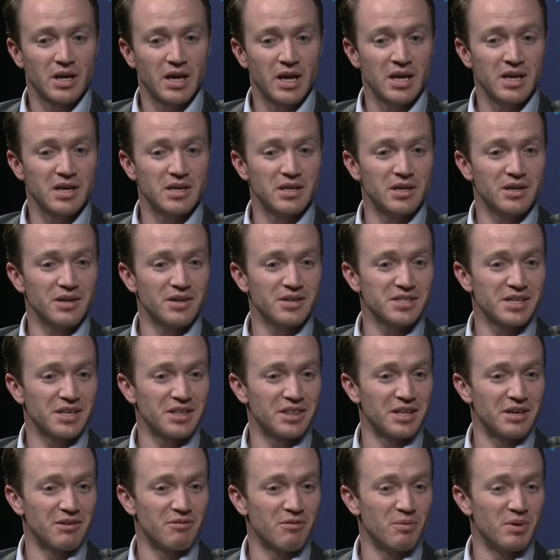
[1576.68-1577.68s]
eight years, I
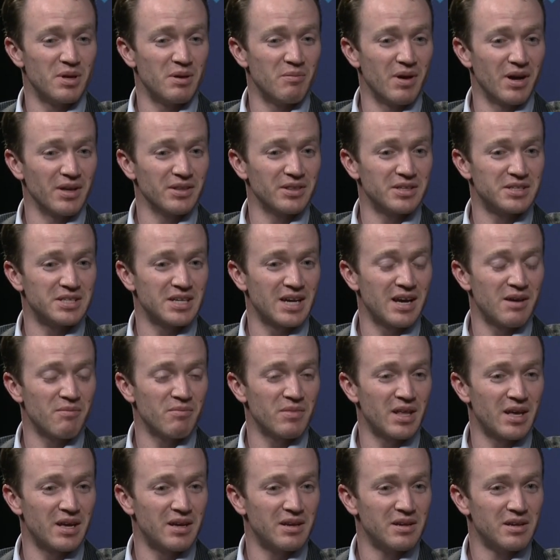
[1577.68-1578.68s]
think, will be about the time
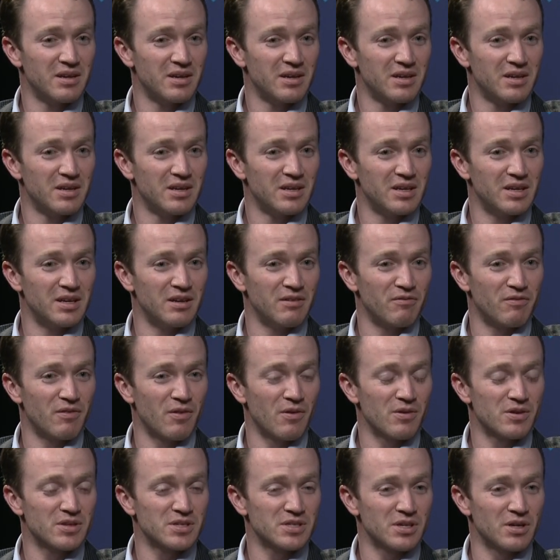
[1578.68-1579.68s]
that if
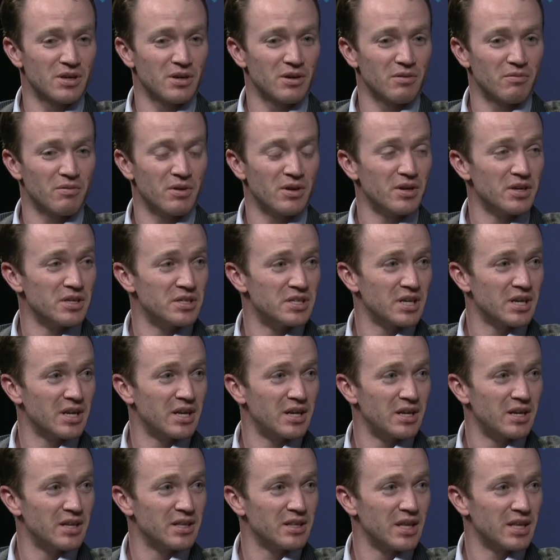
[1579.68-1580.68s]
folks are really
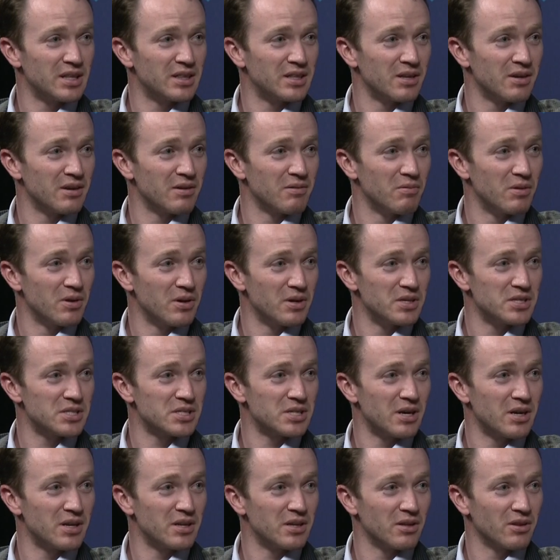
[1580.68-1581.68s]
digging in, that they're really
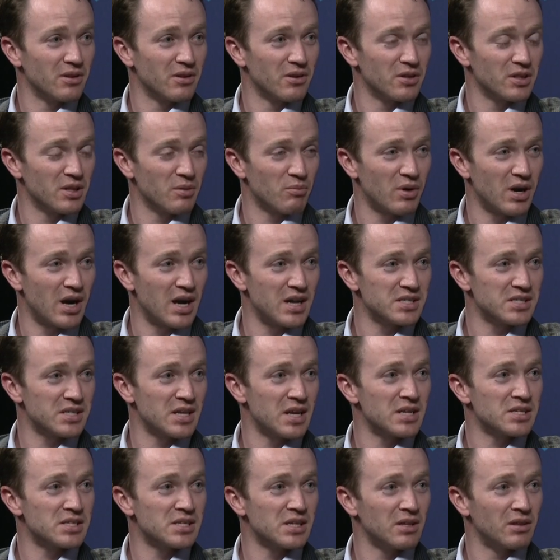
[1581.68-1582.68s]
starting to learn the
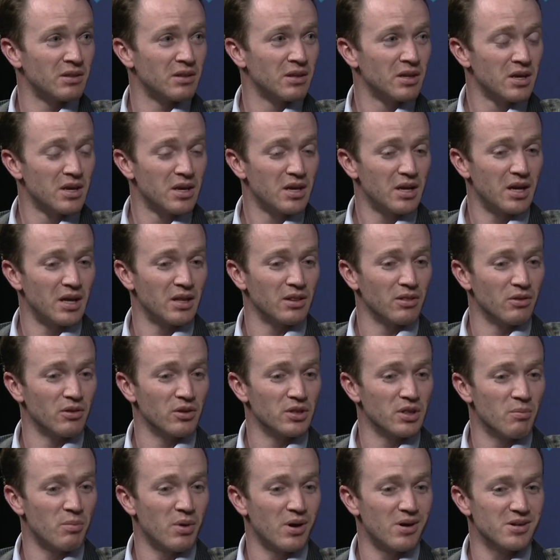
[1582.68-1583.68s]
process and, and
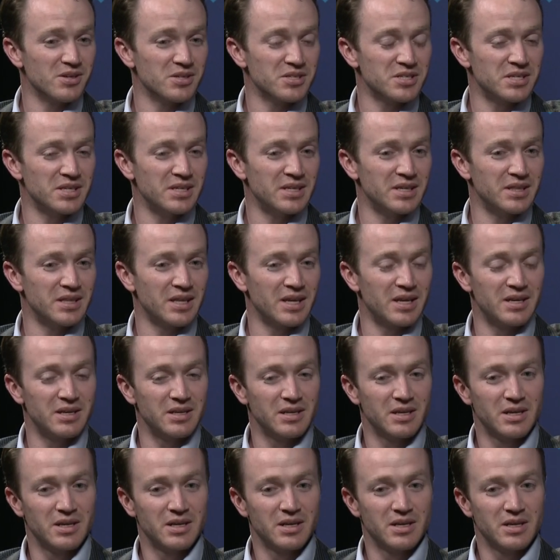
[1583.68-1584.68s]
learn the policy. And
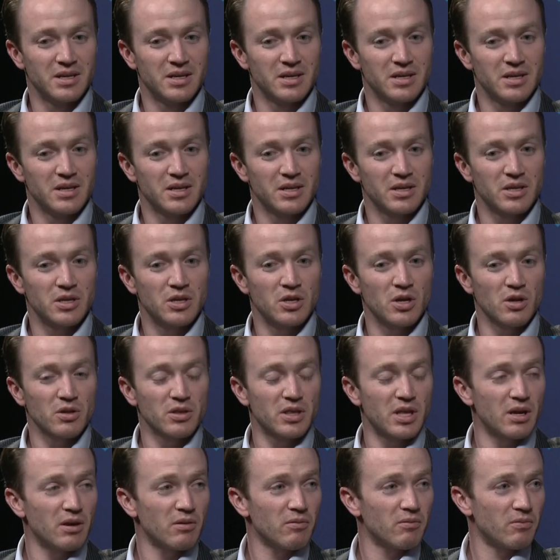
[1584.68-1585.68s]
then, you know,
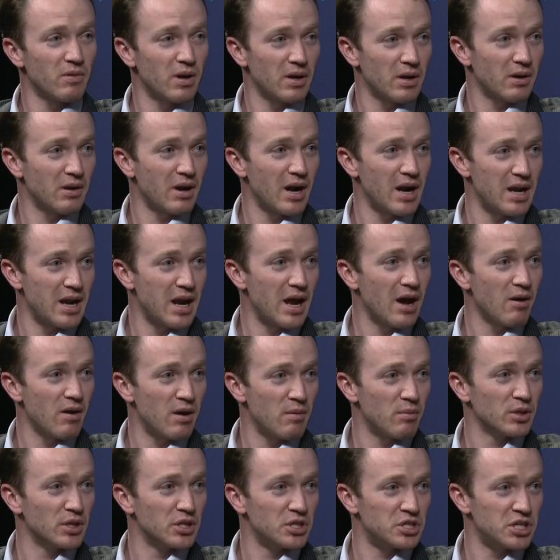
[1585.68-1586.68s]
they're right now
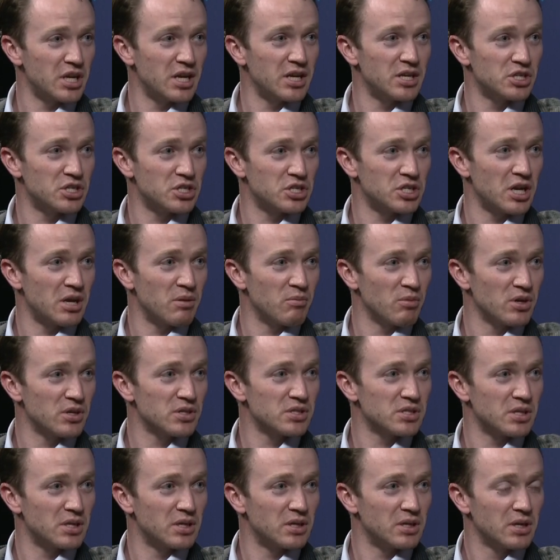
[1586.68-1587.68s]
able to change
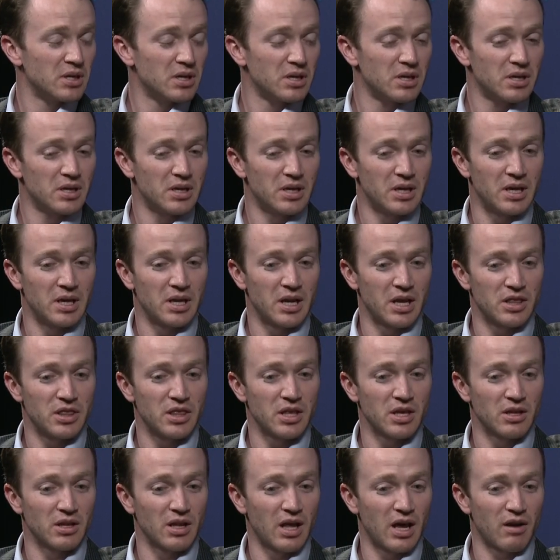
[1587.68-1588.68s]
chambers, and, and I
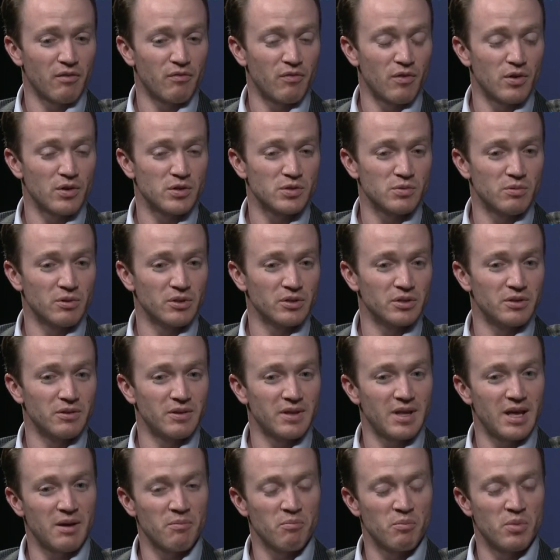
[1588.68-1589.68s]
think a lot of folks will do
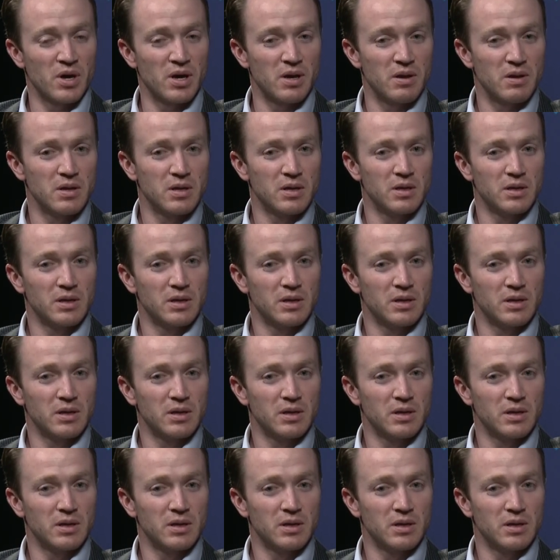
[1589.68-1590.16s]
that. But